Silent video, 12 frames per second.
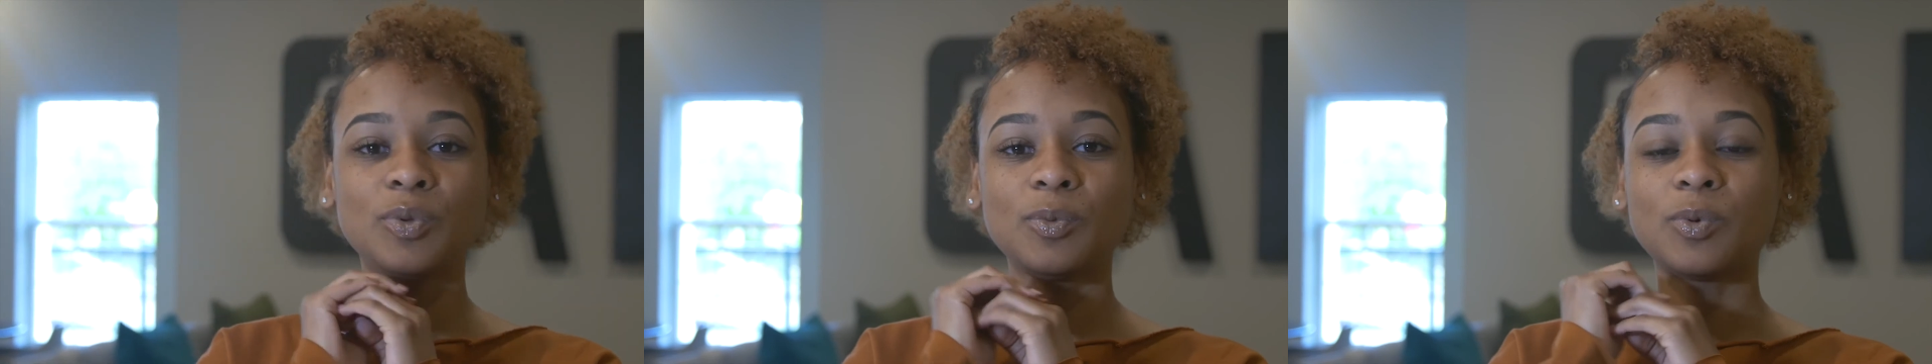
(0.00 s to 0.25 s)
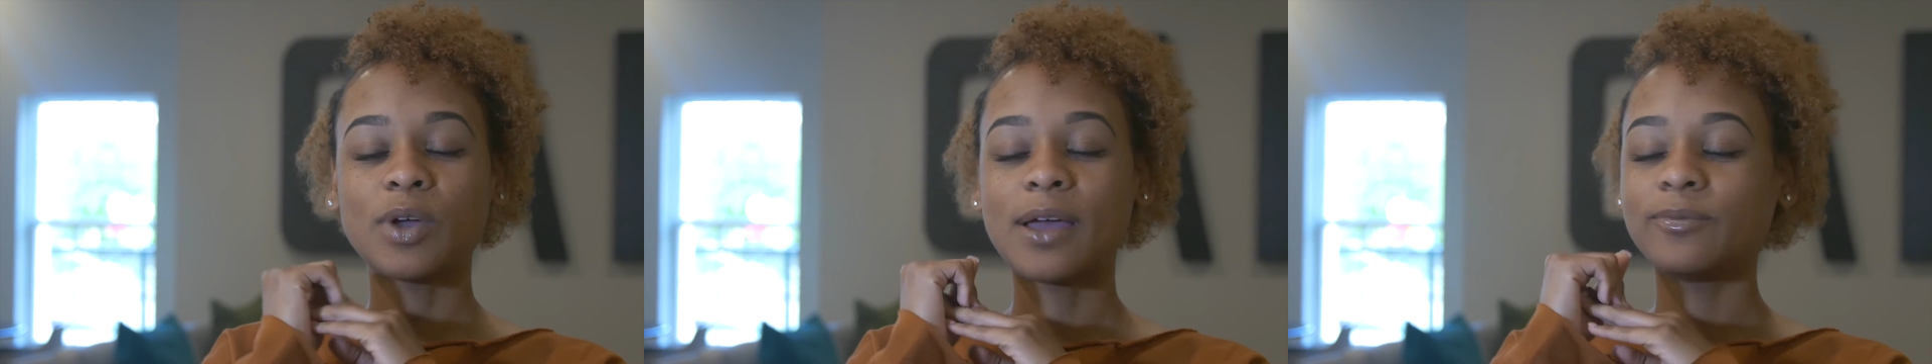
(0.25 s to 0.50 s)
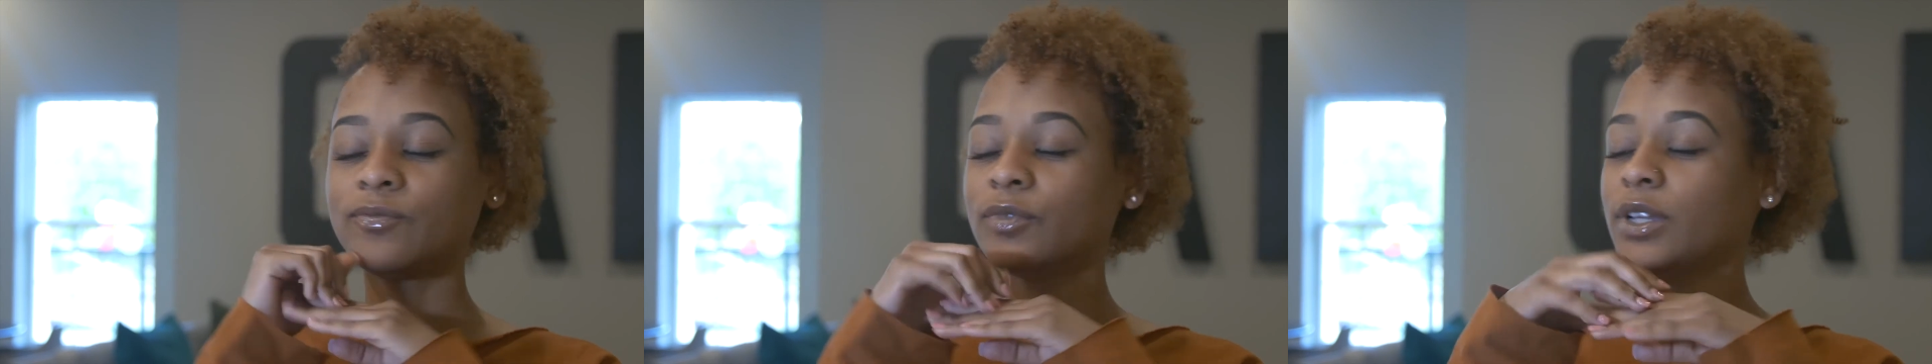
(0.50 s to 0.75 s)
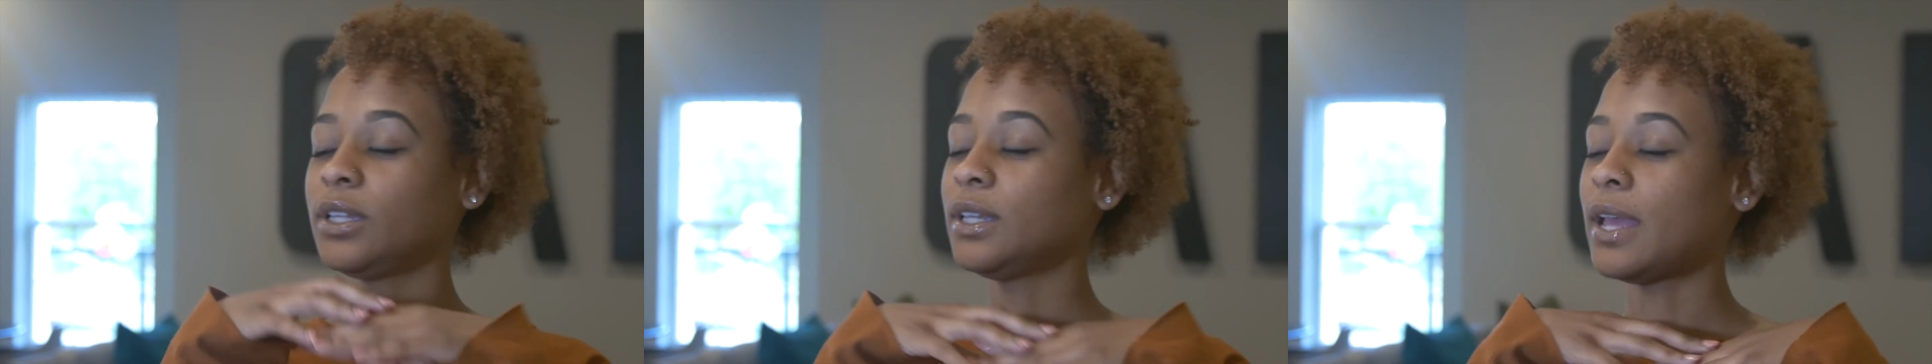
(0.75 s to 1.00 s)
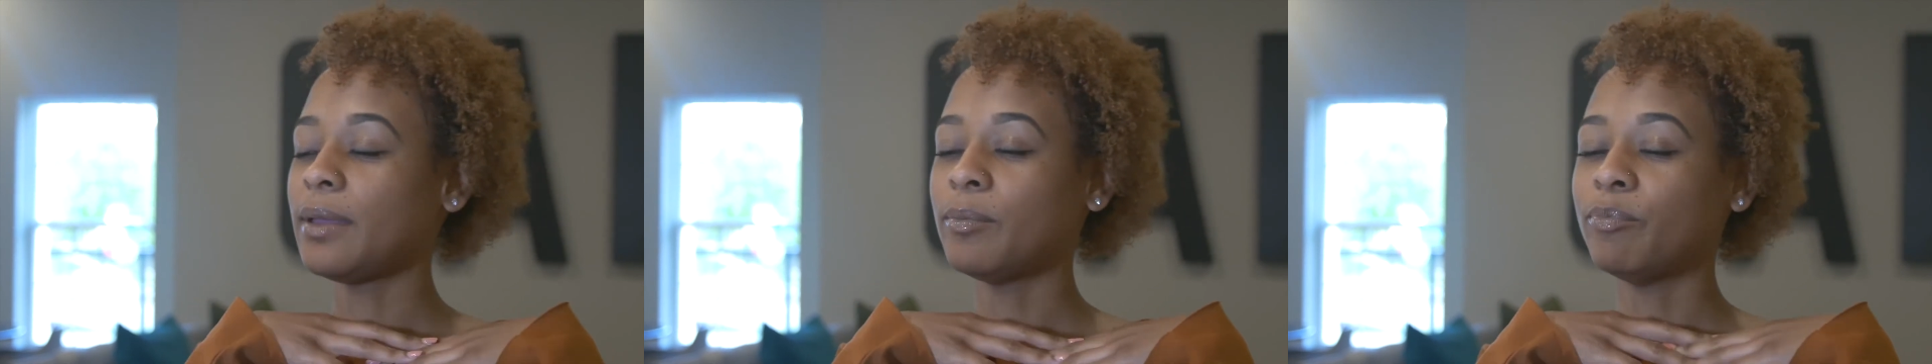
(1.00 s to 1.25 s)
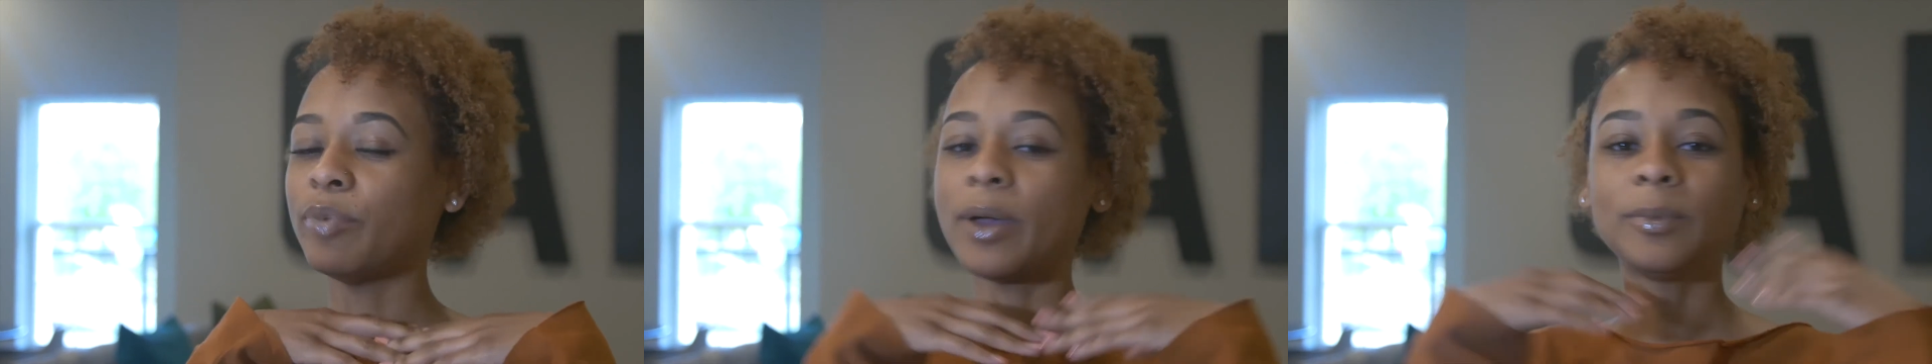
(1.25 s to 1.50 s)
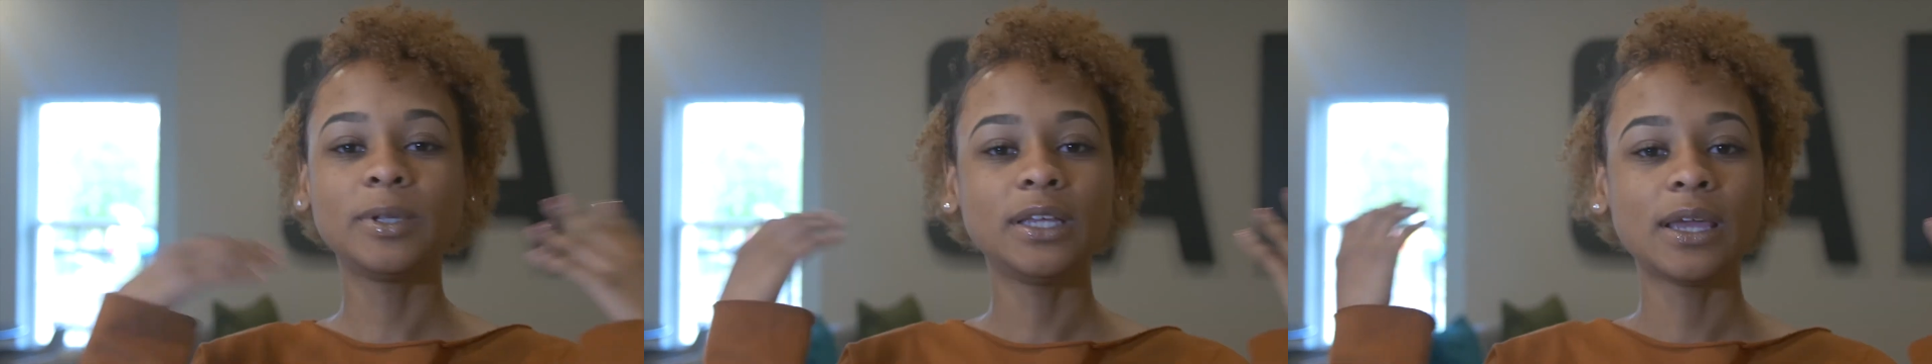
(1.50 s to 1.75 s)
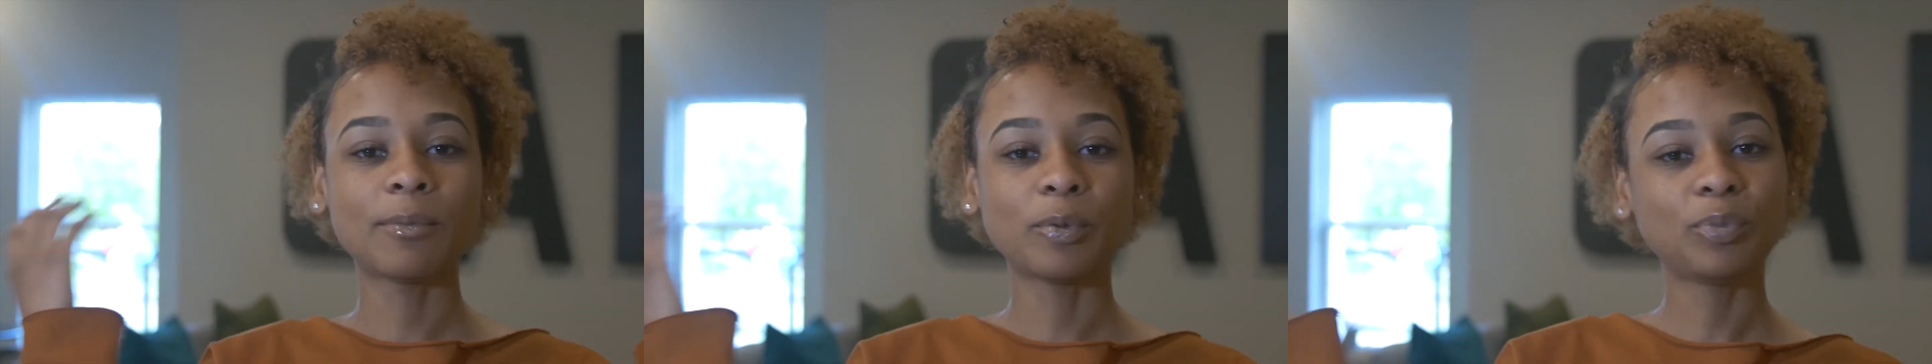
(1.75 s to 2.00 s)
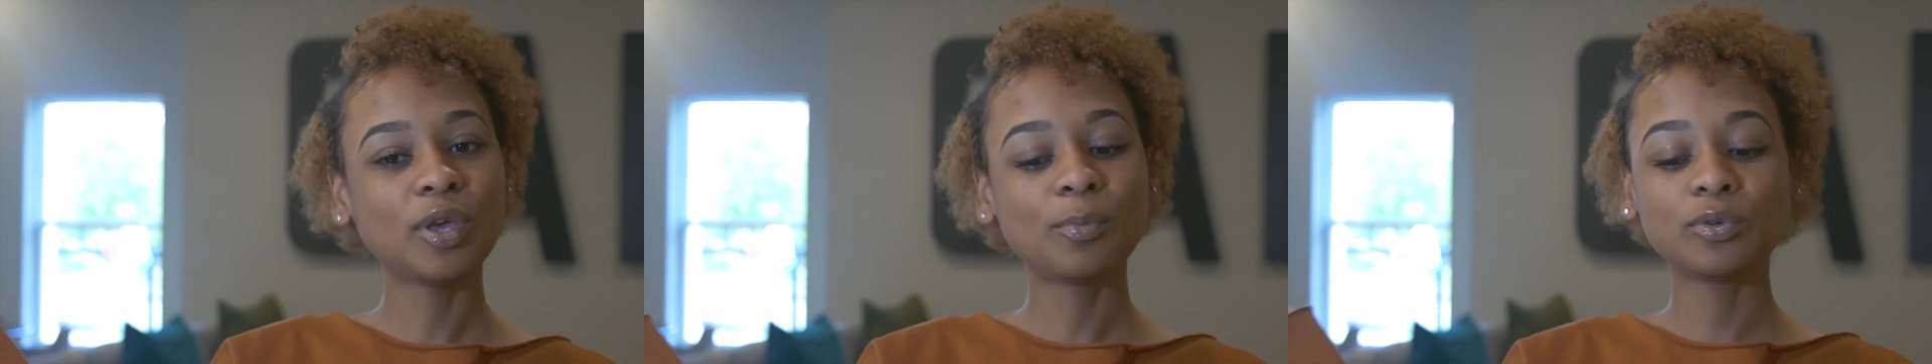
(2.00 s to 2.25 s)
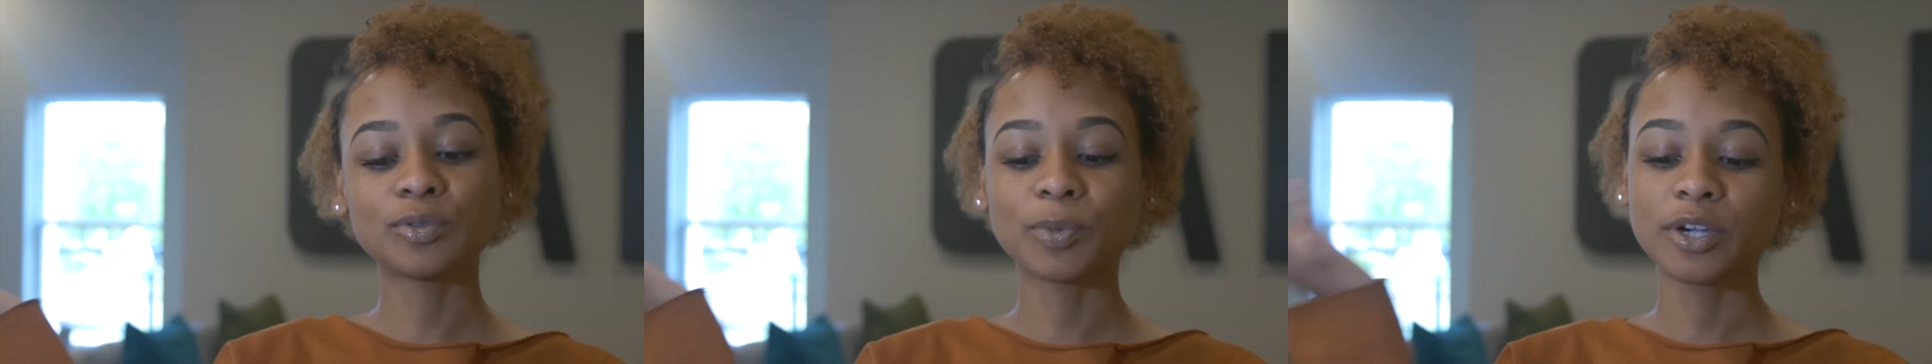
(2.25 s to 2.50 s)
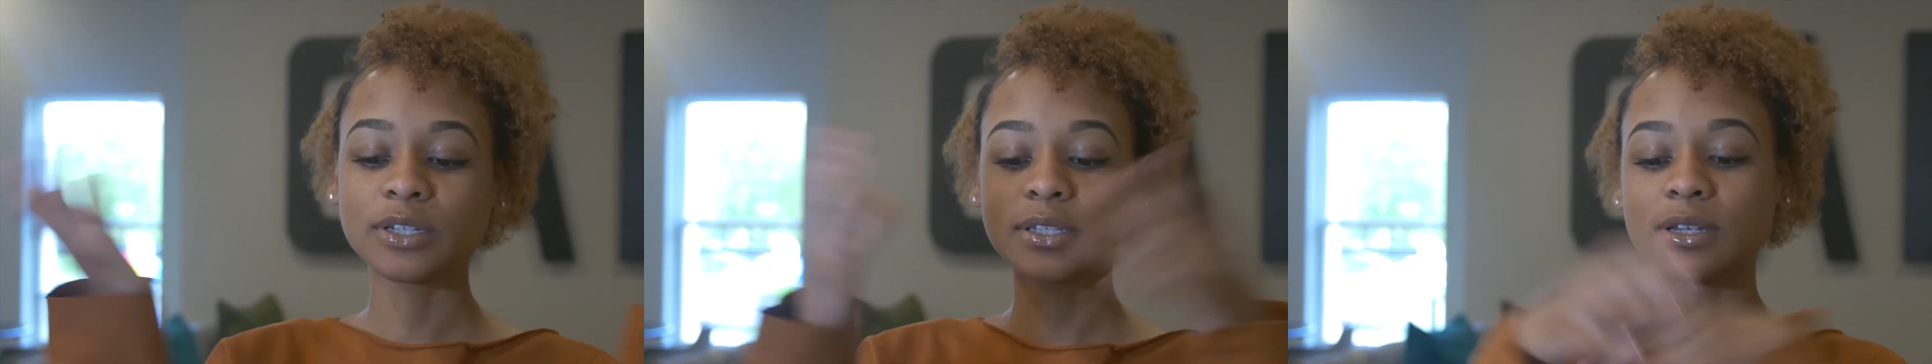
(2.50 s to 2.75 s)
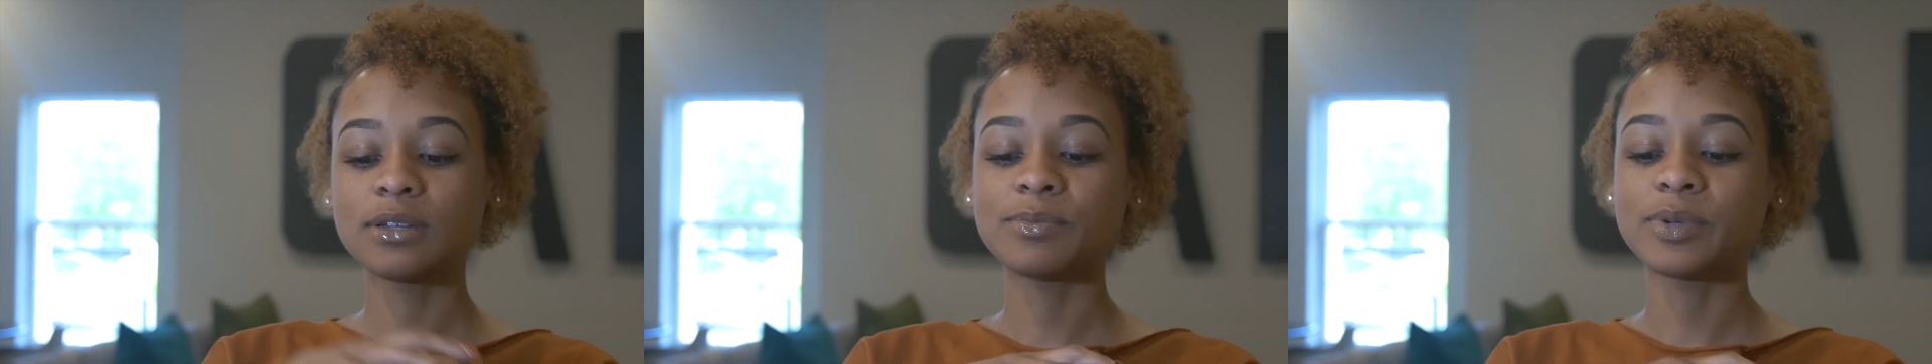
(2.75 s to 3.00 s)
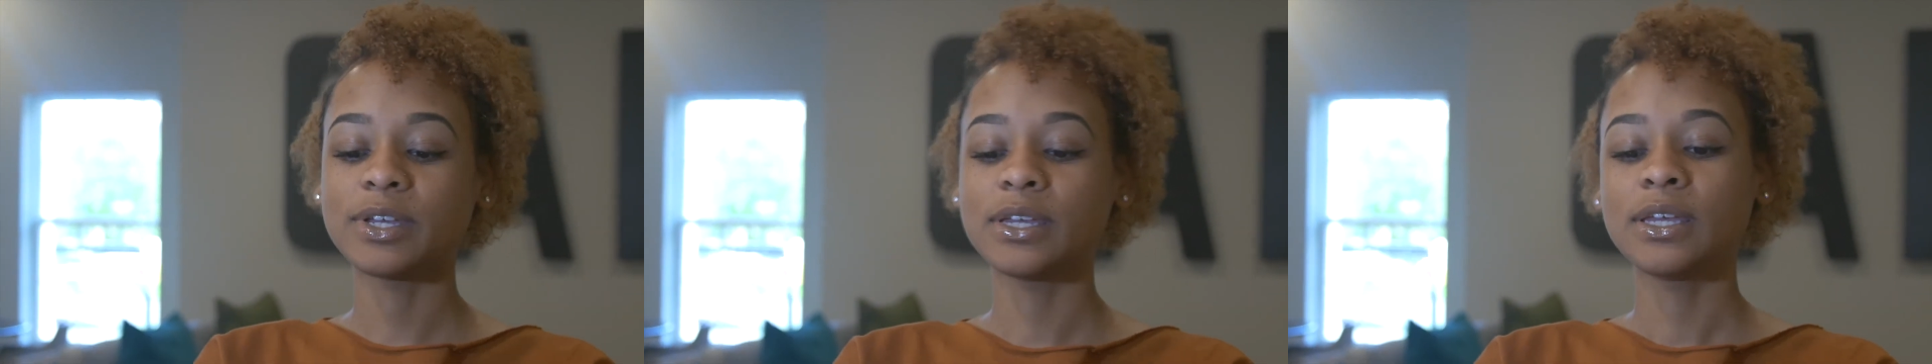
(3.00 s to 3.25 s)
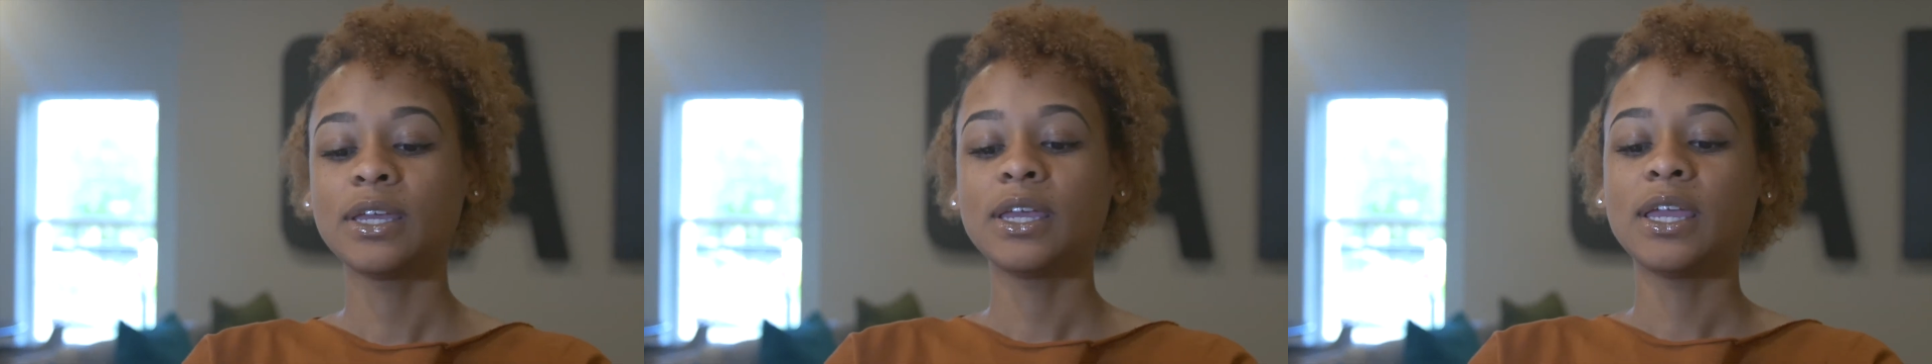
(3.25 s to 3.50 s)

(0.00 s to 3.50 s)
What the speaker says: people, I'm really like bubbly, I'm a people's person, but